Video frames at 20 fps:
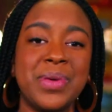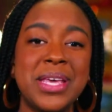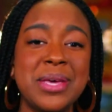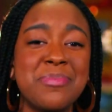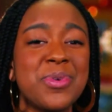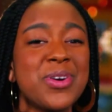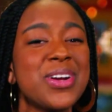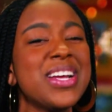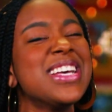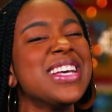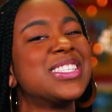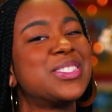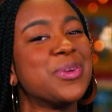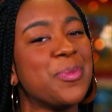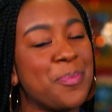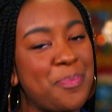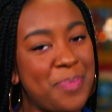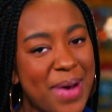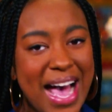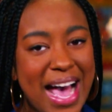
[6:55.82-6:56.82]
Bieber is
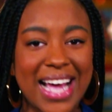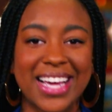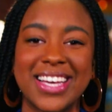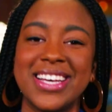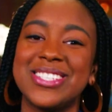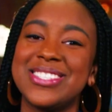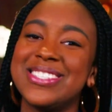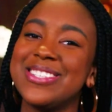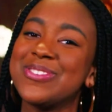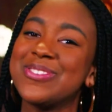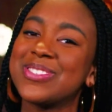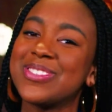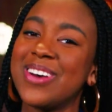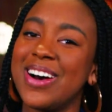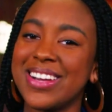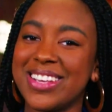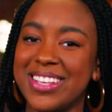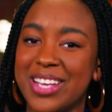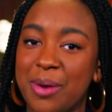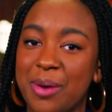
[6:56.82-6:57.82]
back. His new
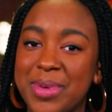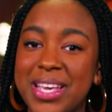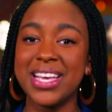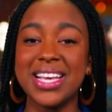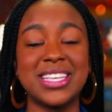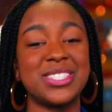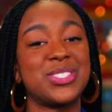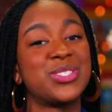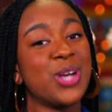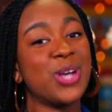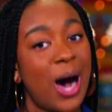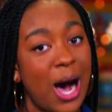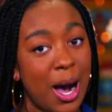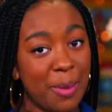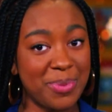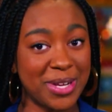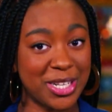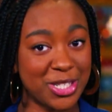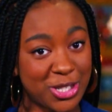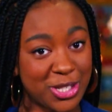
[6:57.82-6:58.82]
song Yummy is
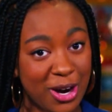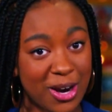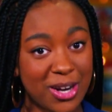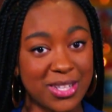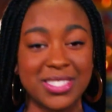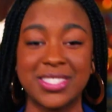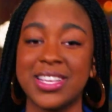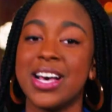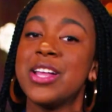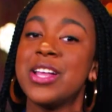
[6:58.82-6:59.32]
topping charts.